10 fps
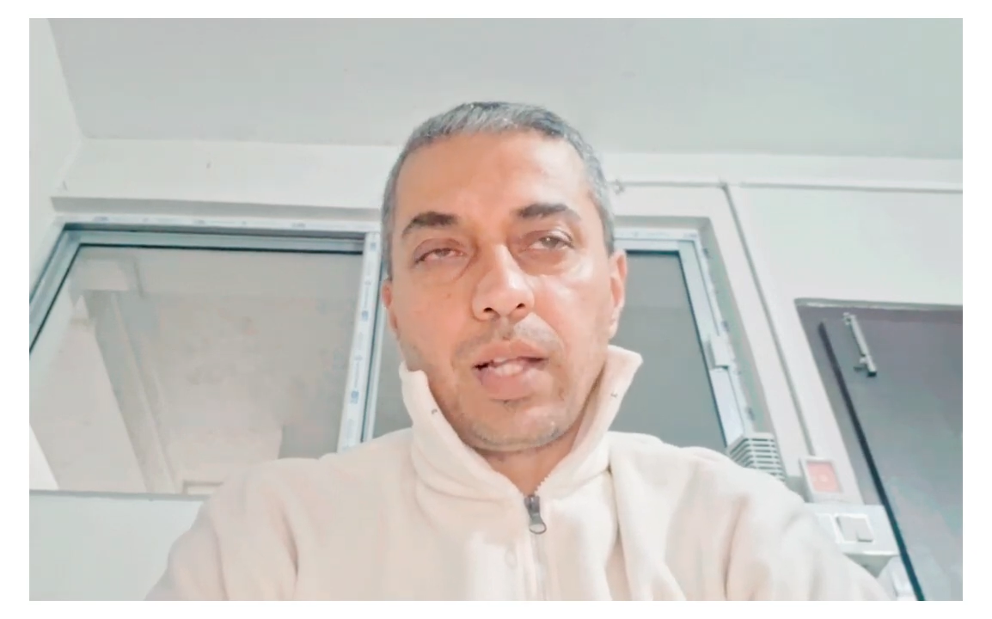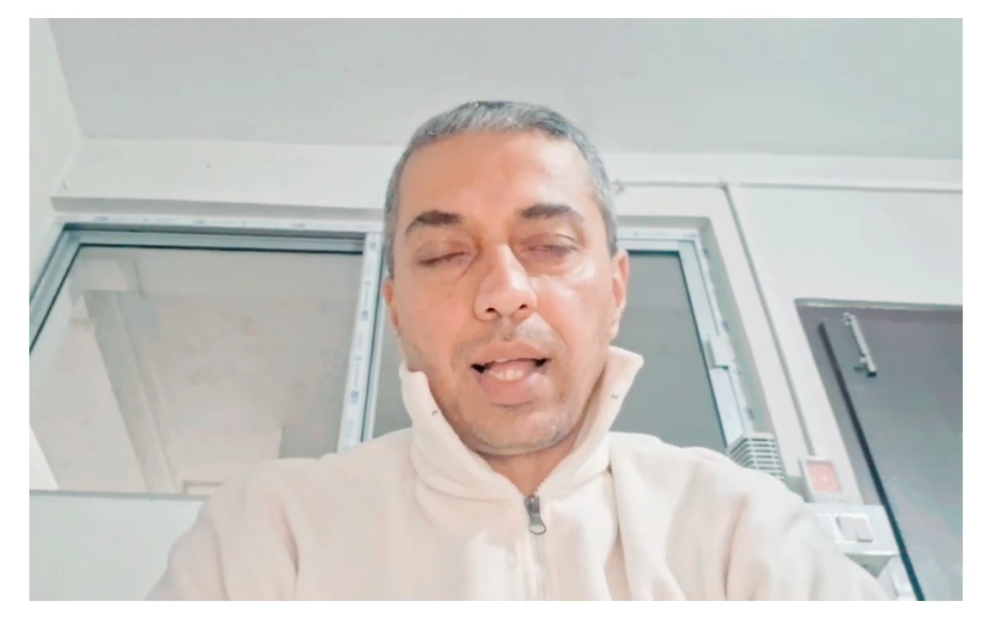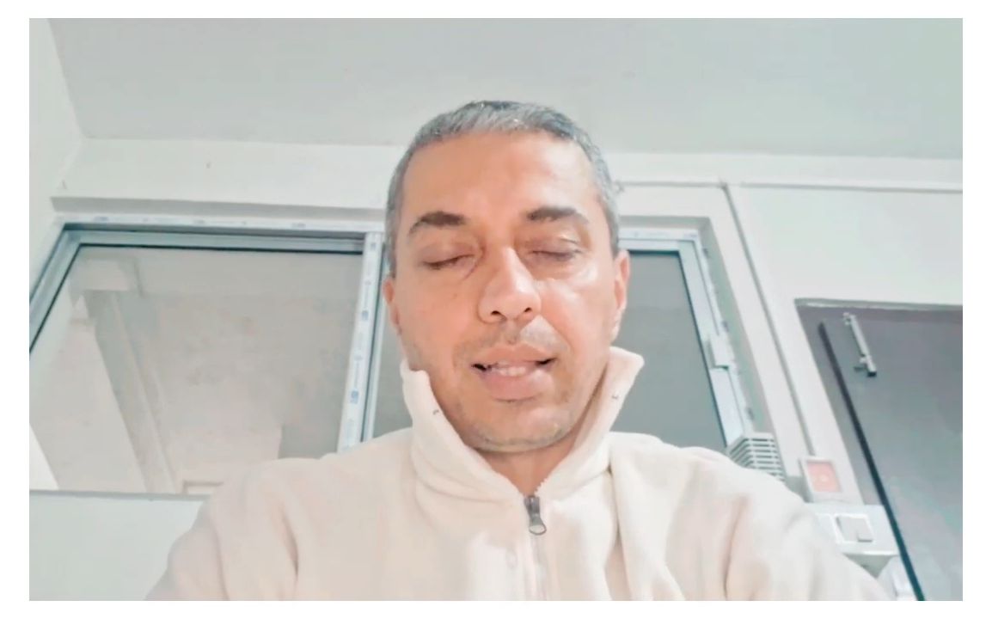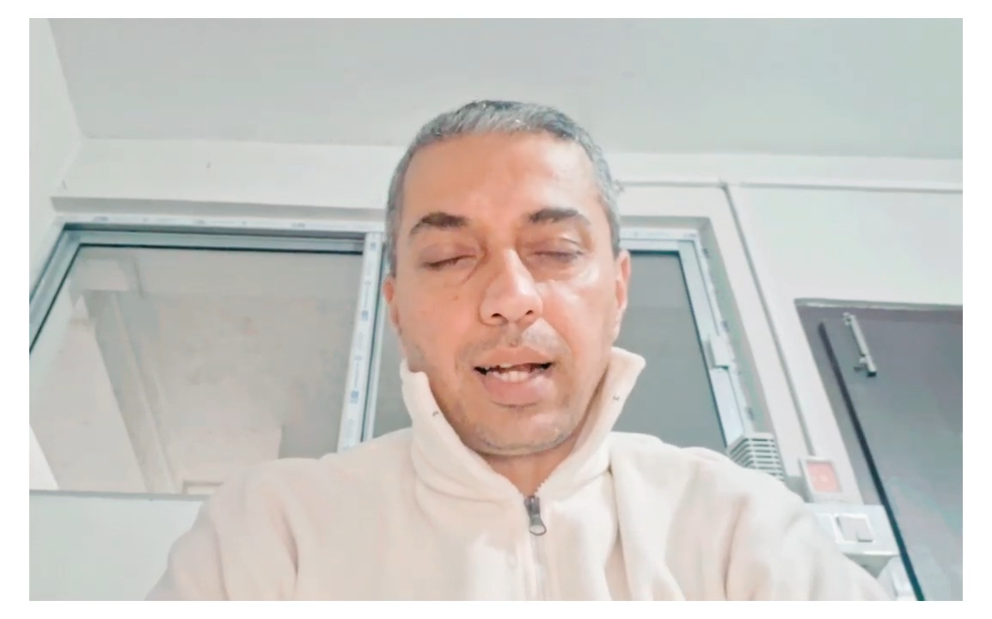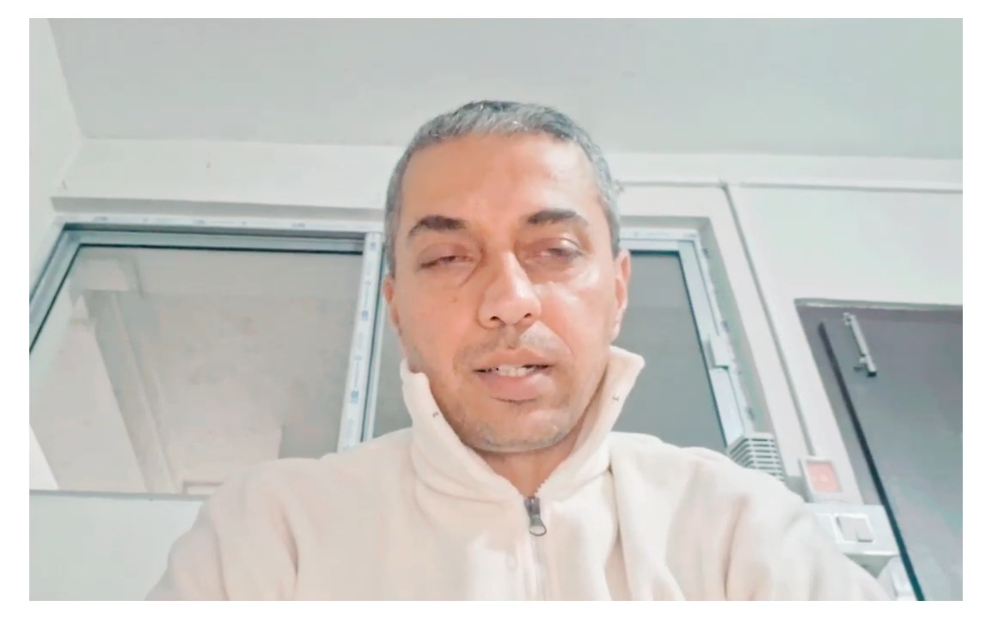
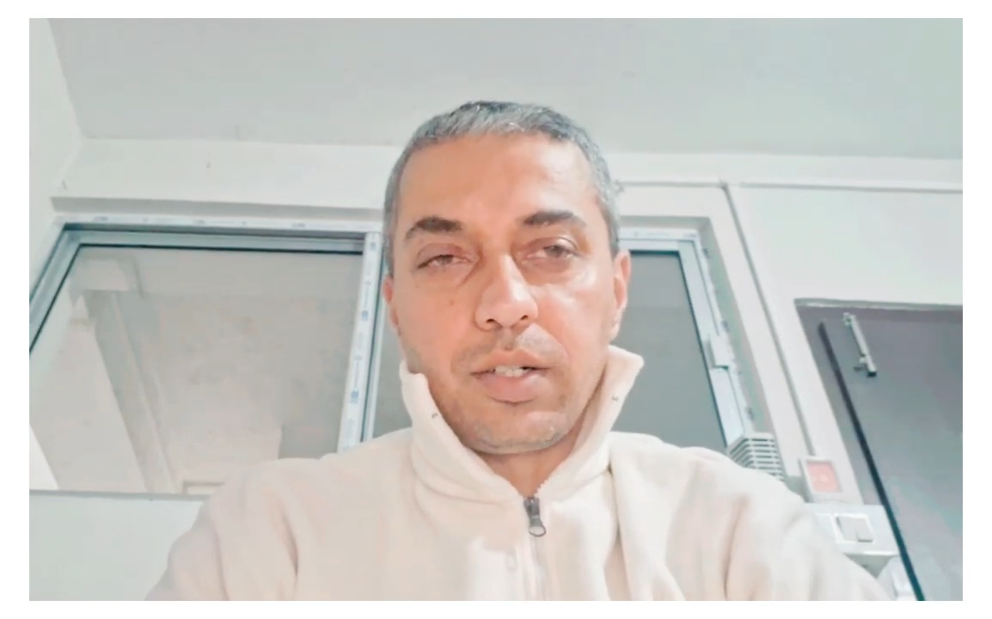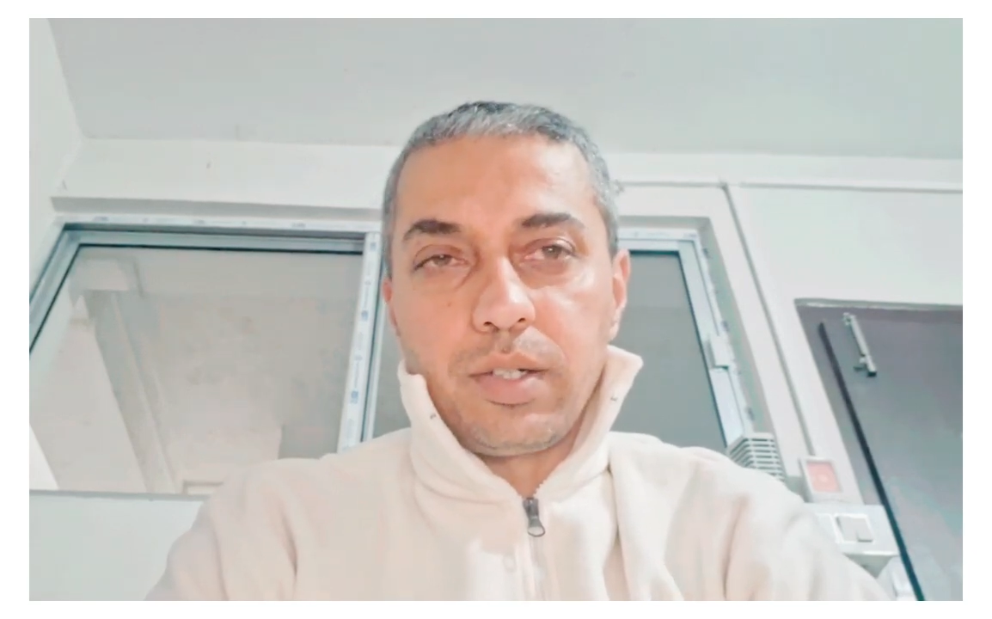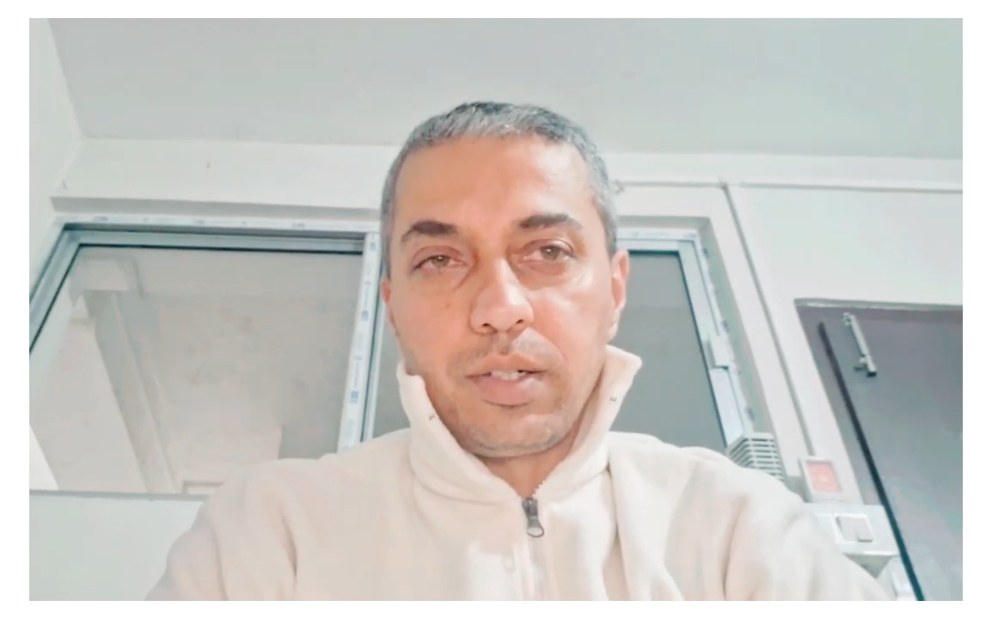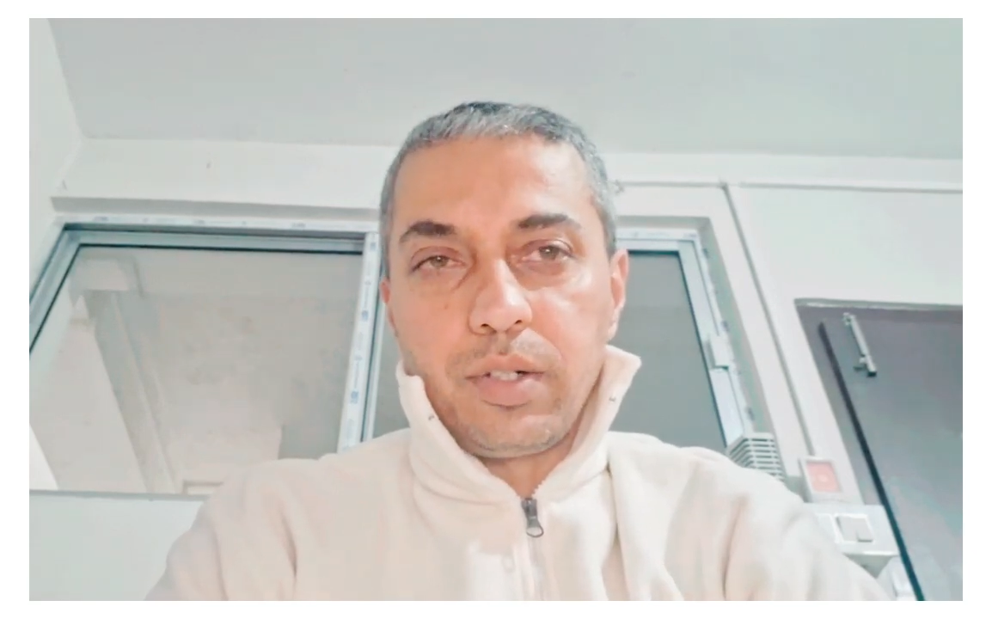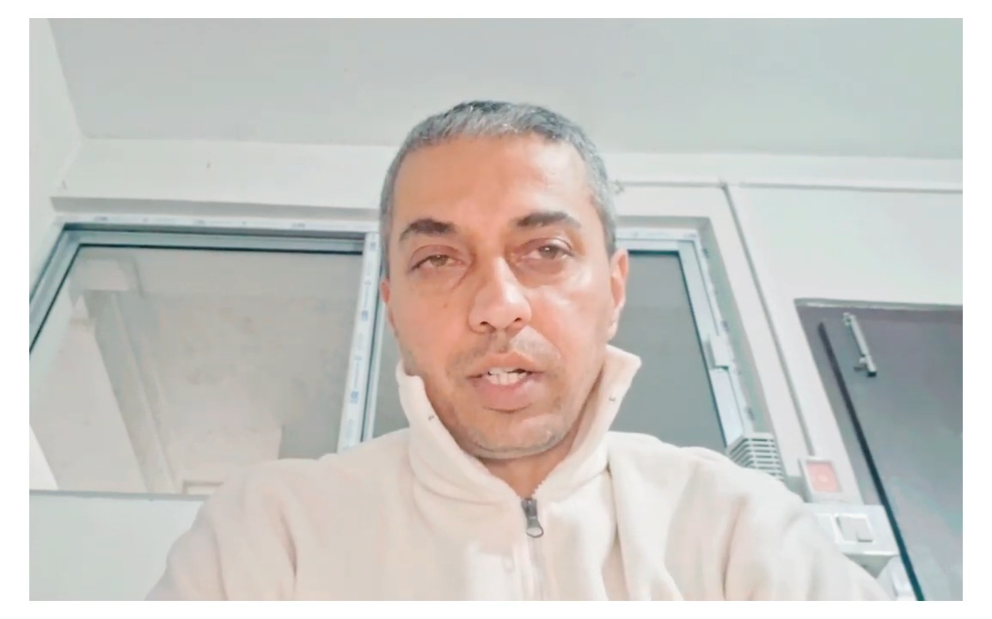And that
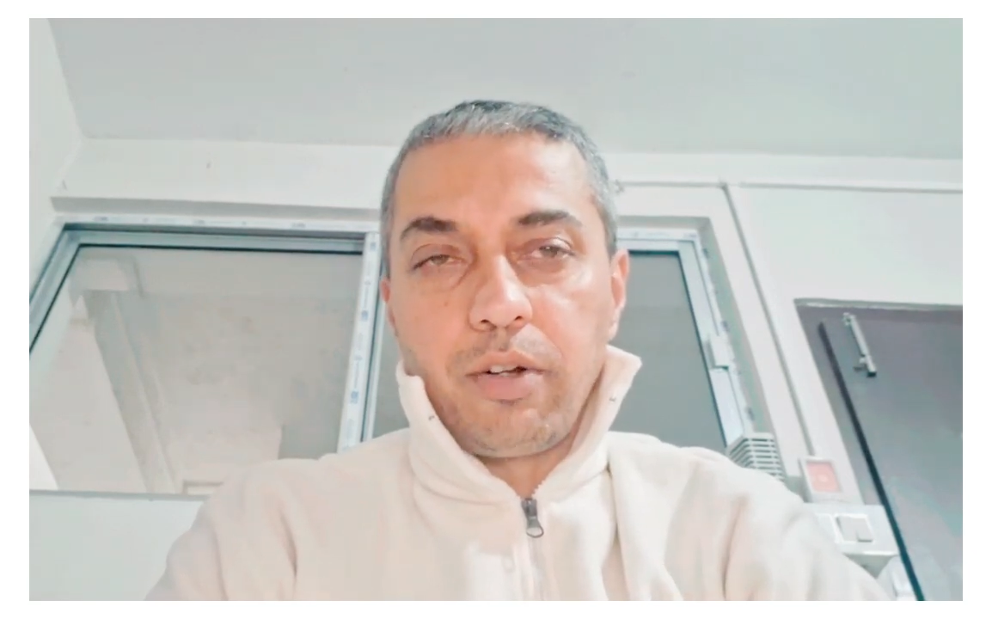rein